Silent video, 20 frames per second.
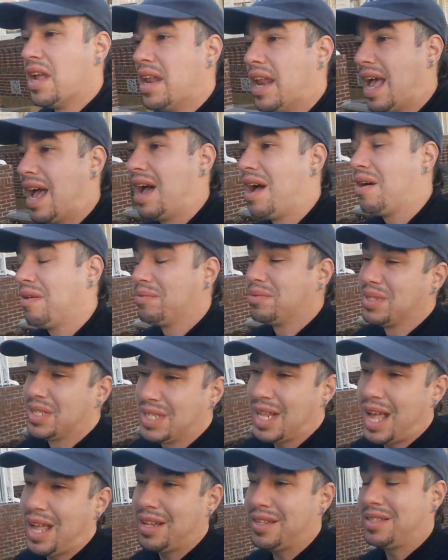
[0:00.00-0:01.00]
Now,
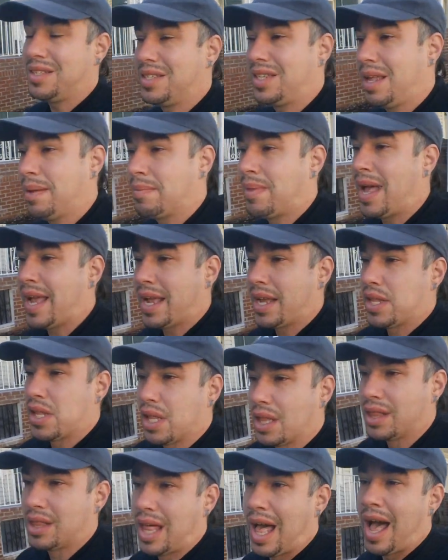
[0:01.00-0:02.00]
it's not seem like
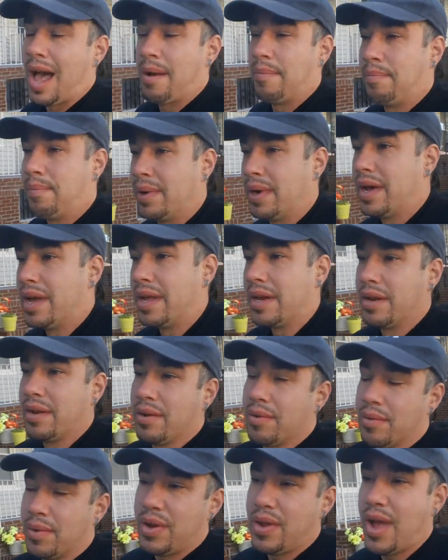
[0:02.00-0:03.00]
it's a lot, but
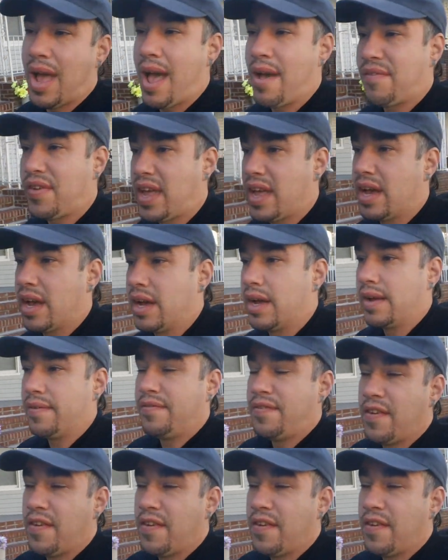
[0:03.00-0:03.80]
when you have a uh,